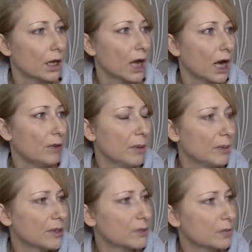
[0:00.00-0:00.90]
I, remember
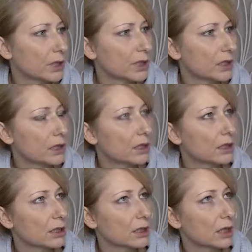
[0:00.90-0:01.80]
somebody.
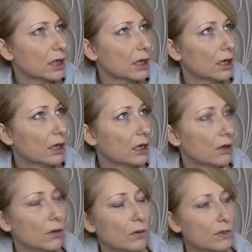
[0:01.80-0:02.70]

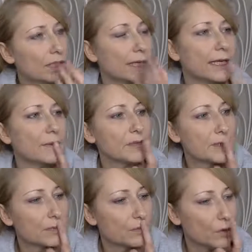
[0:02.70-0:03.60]
Oh, what was the label?
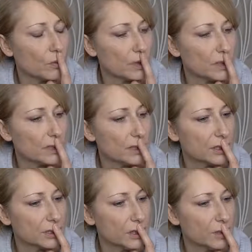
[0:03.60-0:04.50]
What was the, the
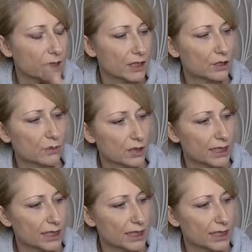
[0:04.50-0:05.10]
term that somebody